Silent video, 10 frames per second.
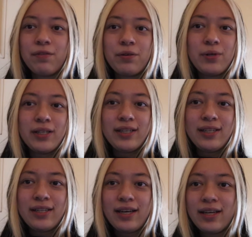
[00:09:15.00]
Hey everyone,
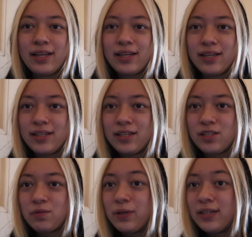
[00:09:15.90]
today
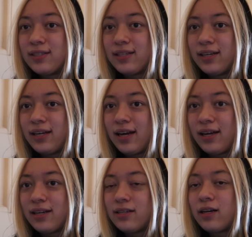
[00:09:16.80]
is Wednesday
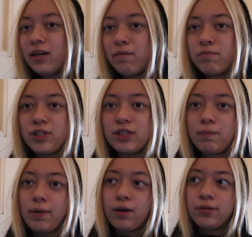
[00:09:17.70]
and I am just
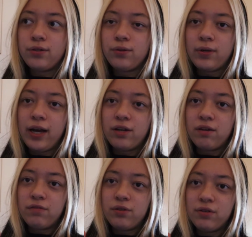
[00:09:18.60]
about to head
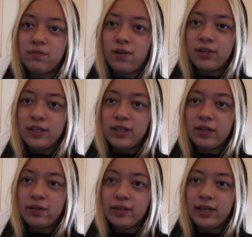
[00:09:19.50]
off to
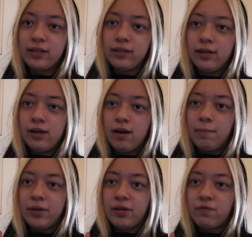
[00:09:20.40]
volunteer again.
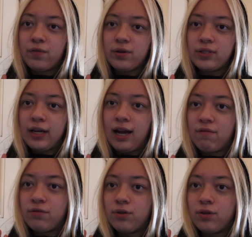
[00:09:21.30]
But first I
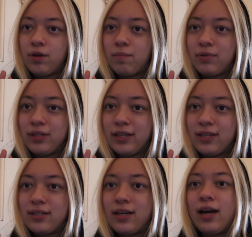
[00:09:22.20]
have to
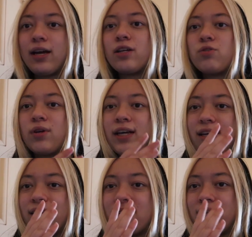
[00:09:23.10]
complete a
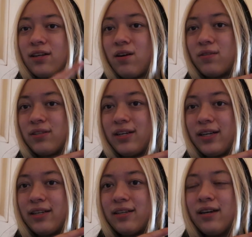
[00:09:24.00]
training thing
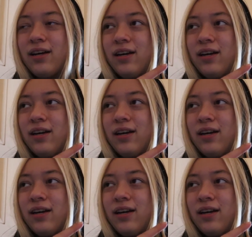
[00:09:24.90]
online.